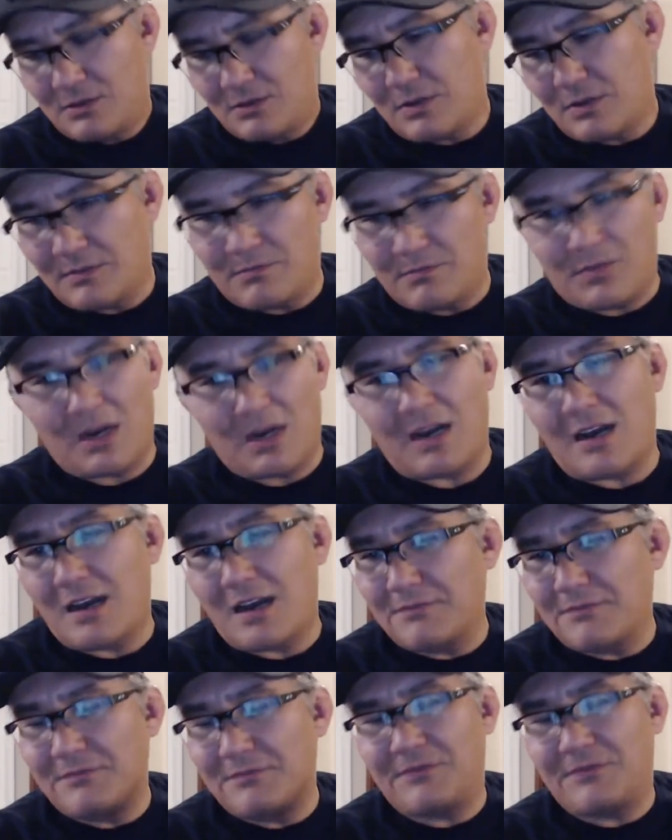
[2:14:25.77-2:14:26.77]
with
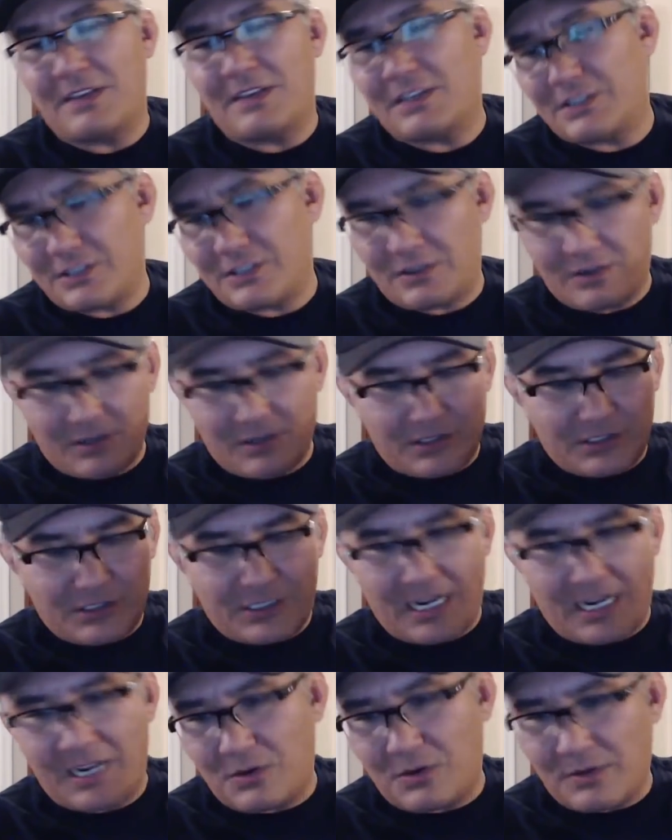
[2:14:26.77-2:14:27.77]
Bob Fisher,
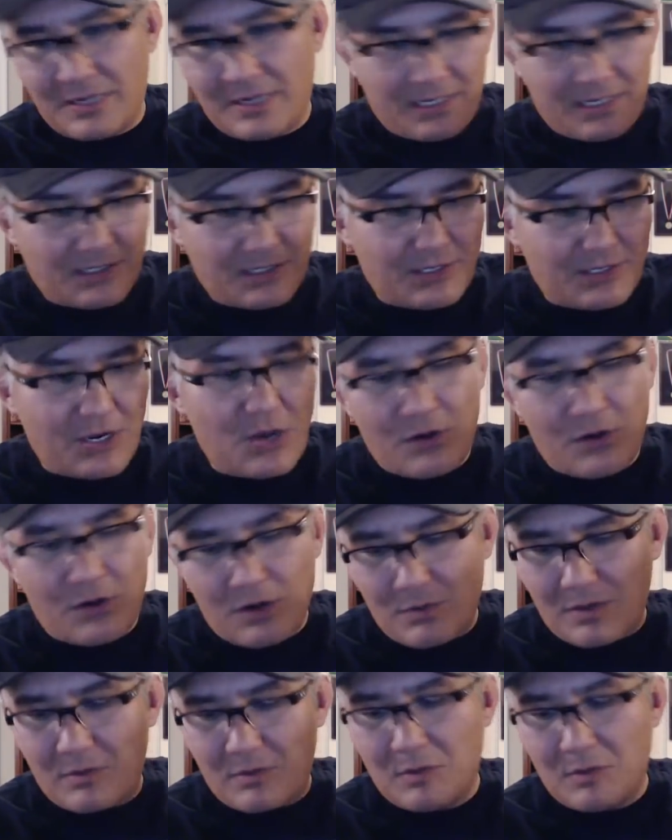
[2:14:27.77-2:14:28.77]
Jay Quees,
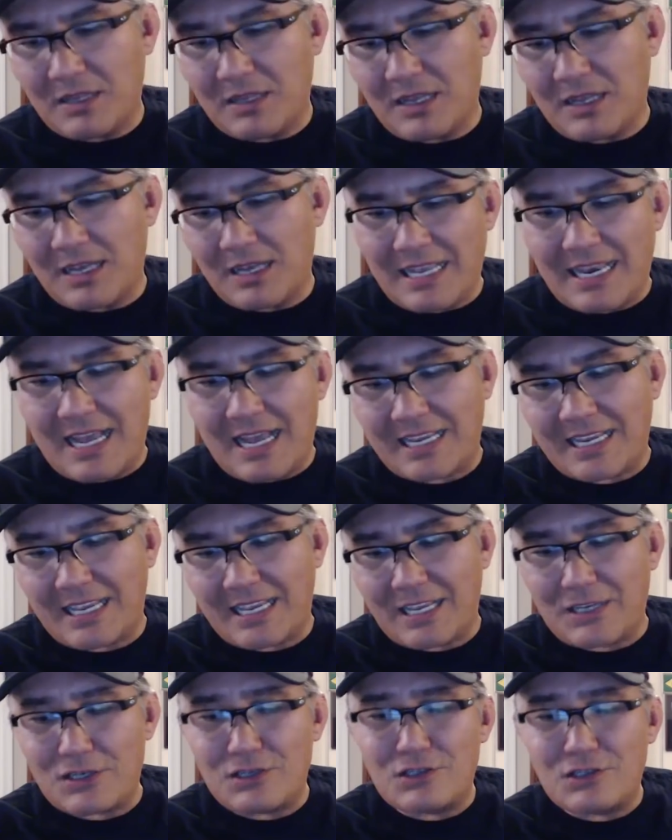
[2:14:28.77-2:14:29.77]
Noner, blah blah blah, and not
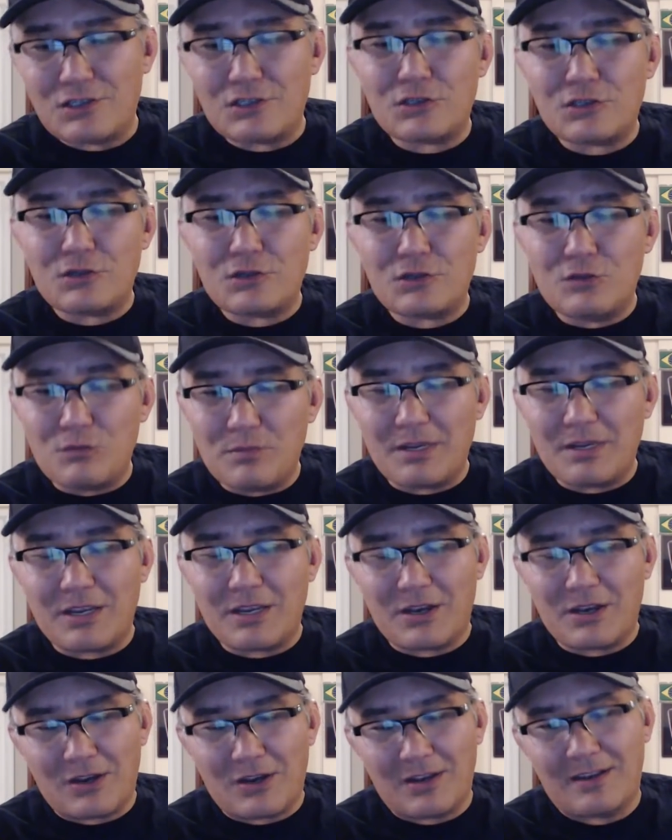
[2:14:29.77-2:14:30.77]
get too
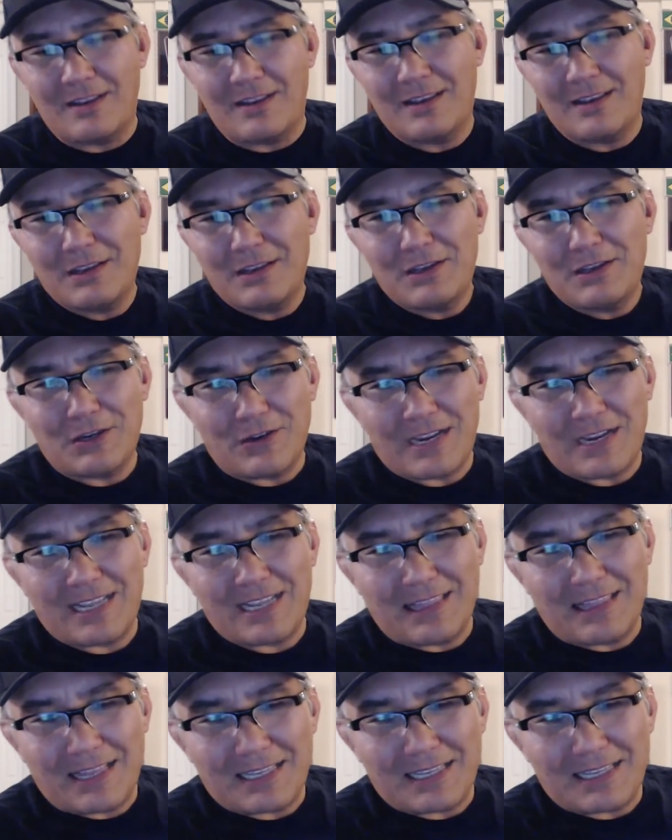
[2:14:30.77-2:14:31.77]
beyond your
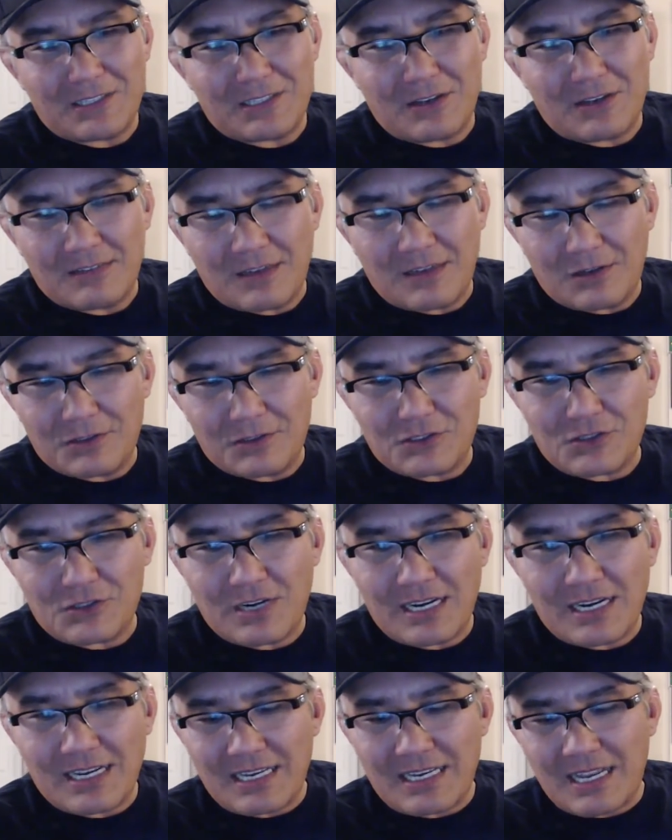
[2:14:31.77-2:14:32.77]
headlights on on
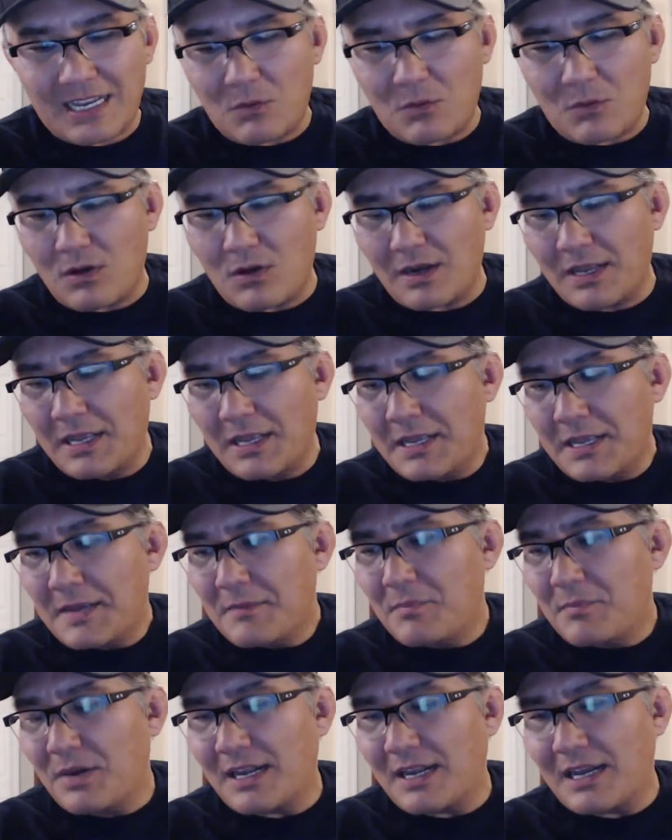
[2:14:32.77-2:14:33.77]
training day one.
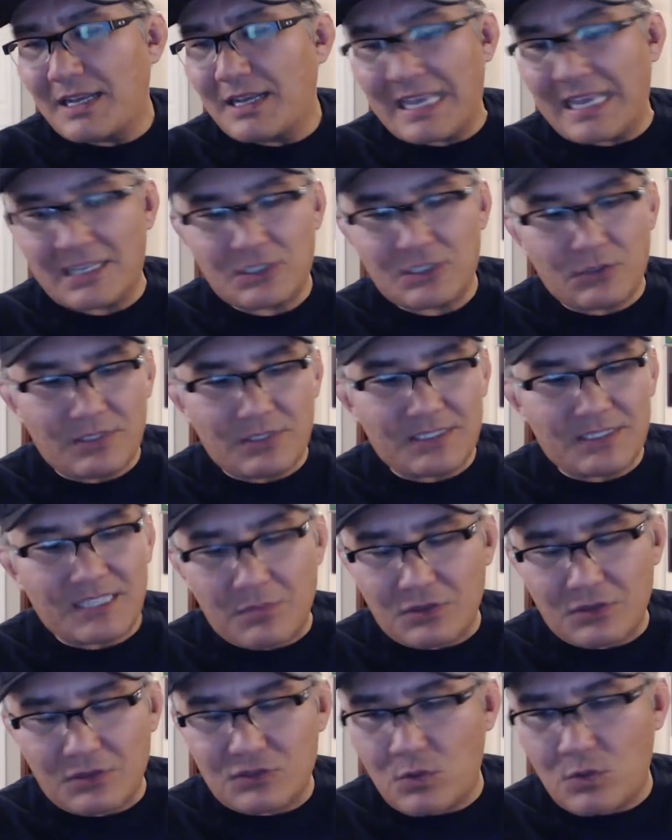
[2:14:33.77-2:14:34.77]
But uh, yeah, so
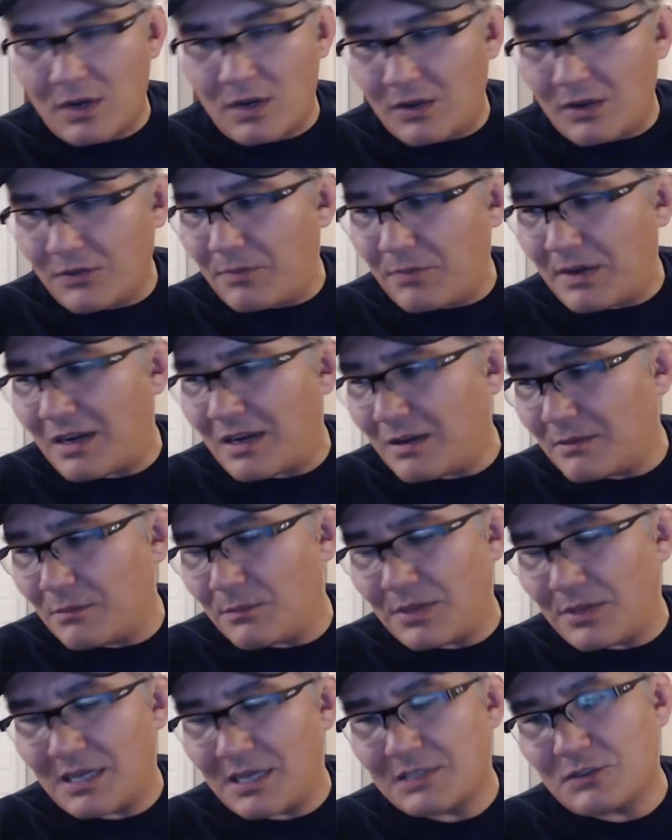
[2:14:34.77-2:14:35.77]
December 12th,
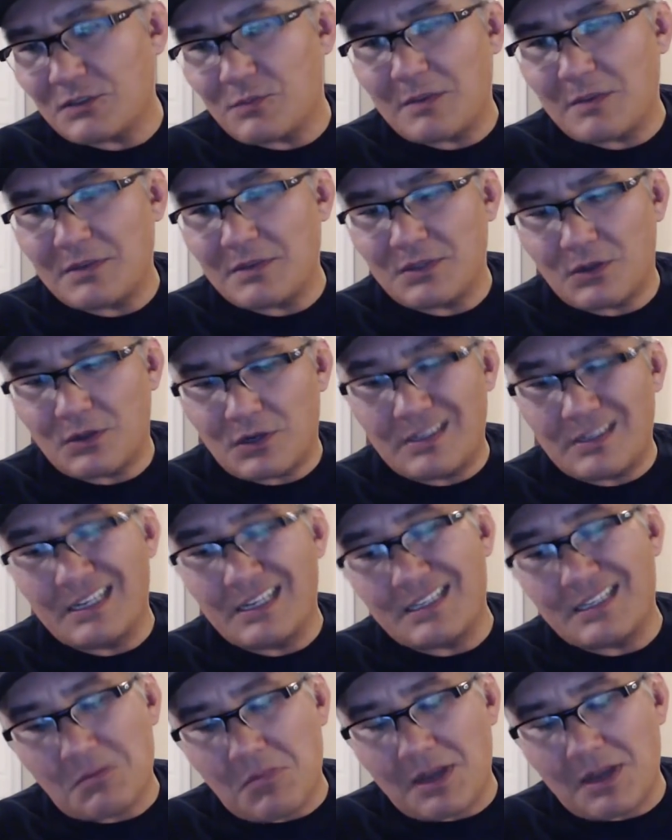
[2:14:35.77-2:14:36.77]
Pazzo Pomodoro.
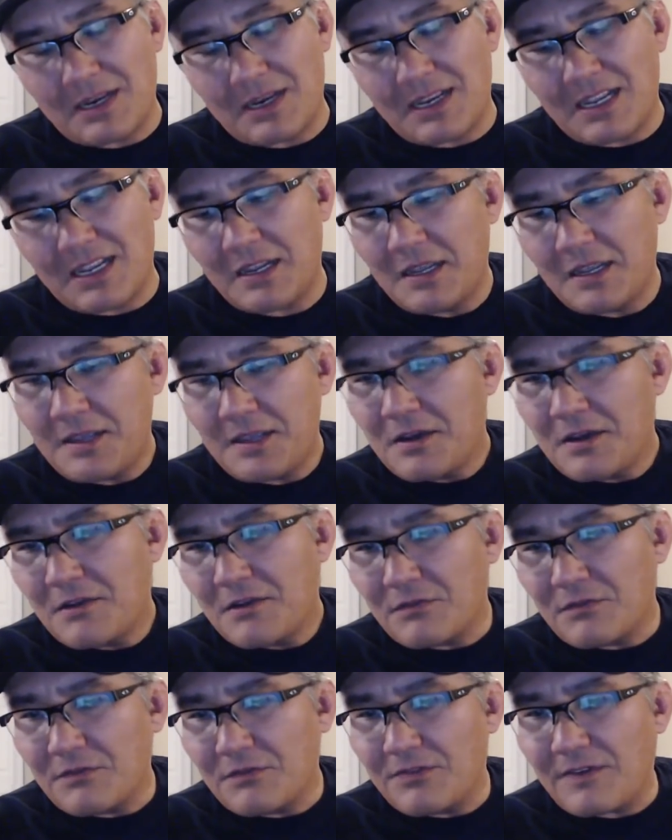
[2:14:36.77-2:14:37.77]
It is a Monday
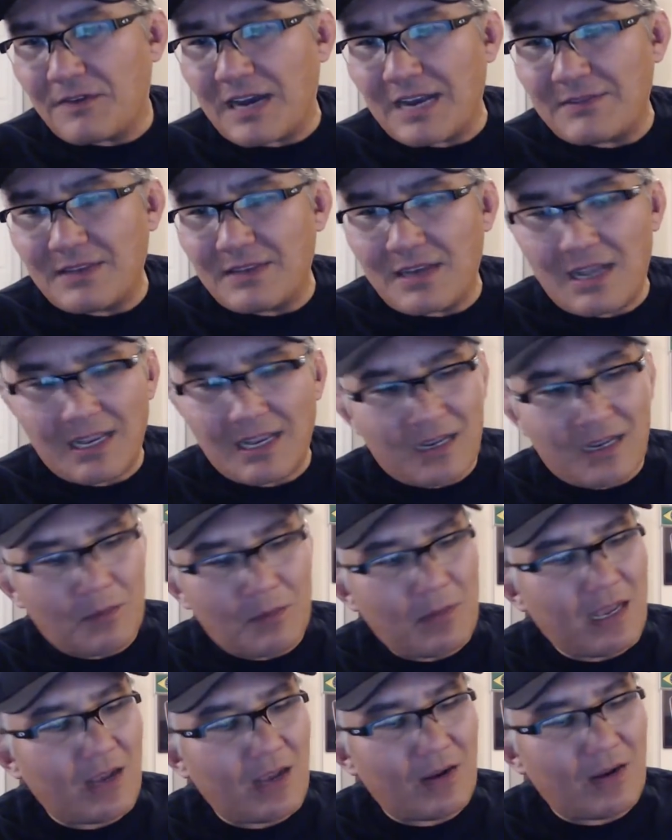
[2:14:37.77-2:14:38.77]
from five to nine.
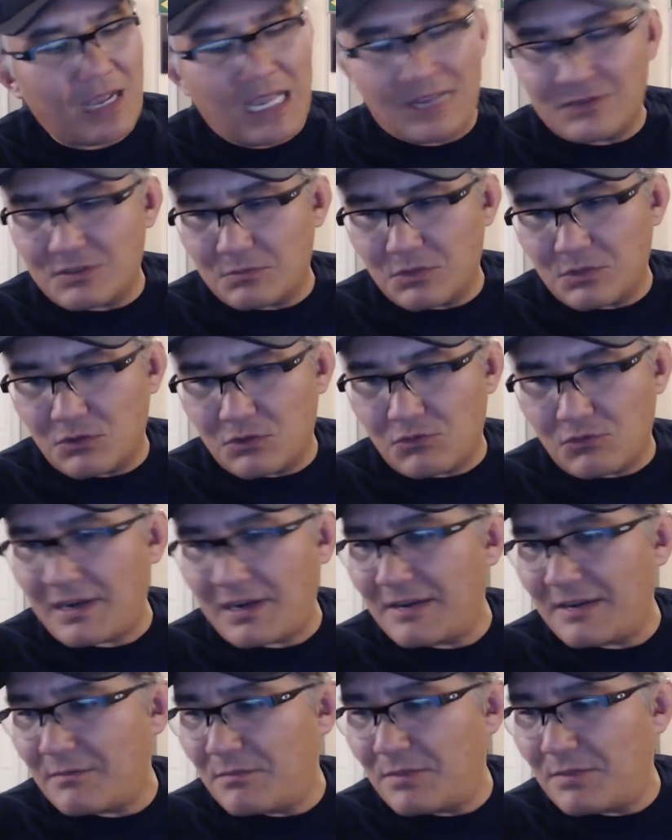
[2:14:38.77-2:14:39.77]
Come out, have some
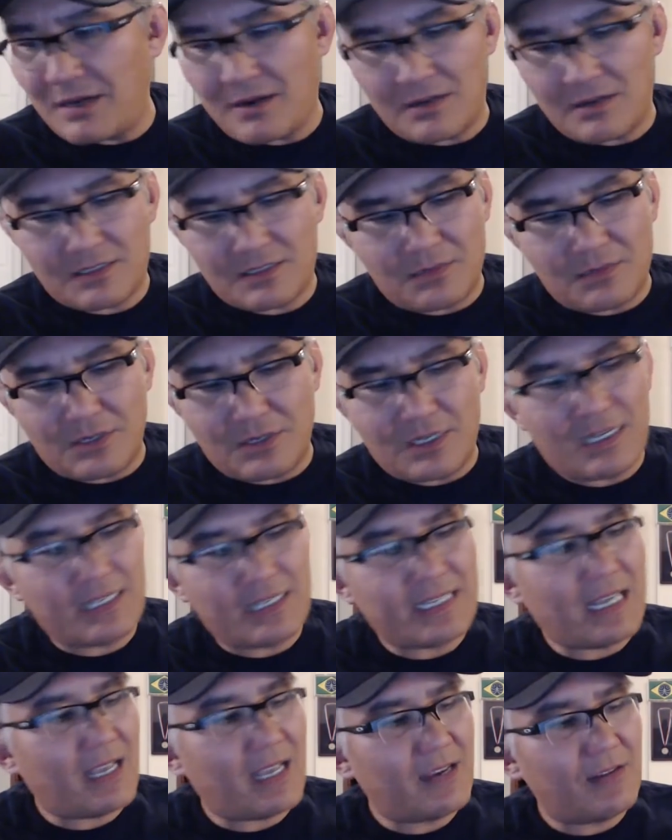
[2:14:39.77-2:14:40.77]
great beer, some good
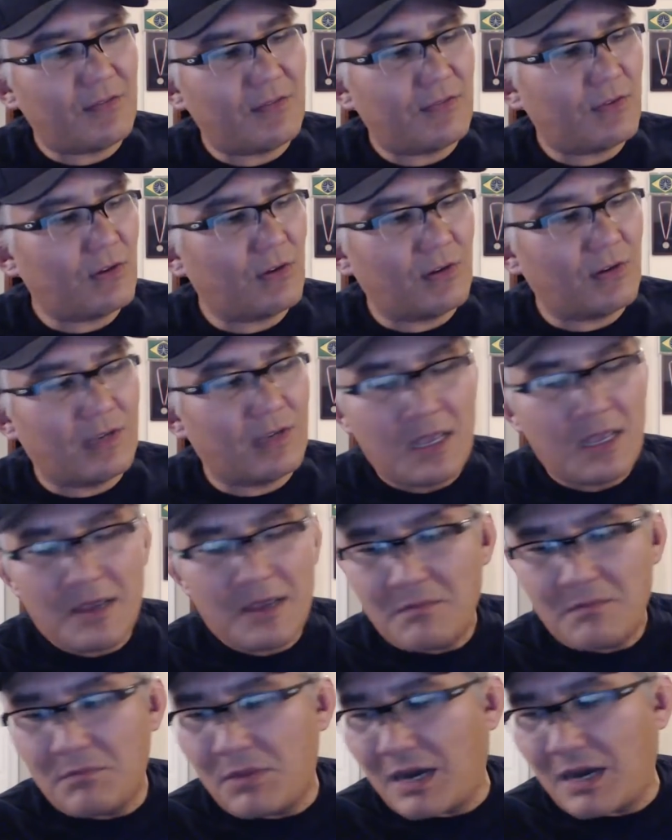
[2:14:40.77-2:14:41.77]
Italian food,
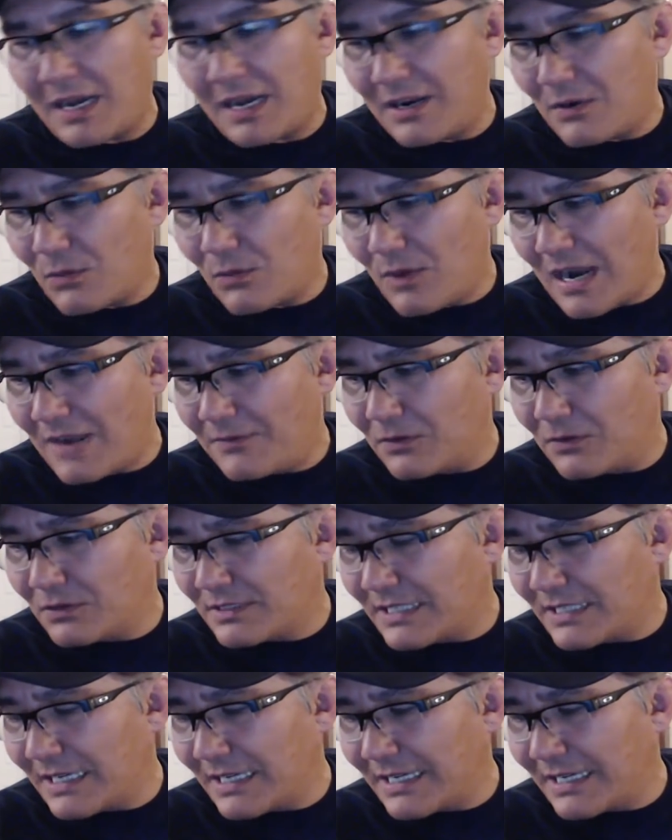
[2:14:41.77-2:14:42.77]
buy a raffle
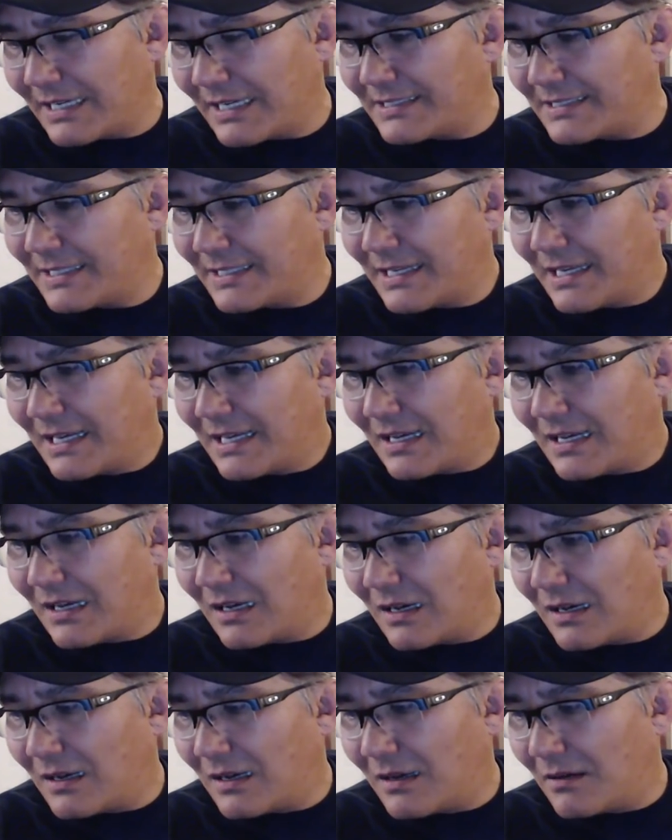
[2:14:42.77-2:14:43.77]
ticket,
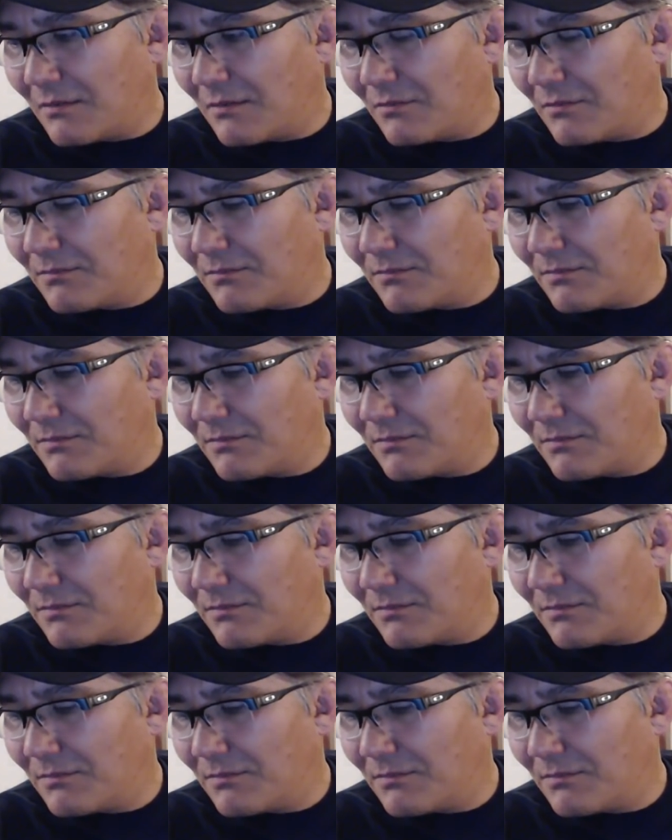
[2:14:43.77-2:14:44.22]
um,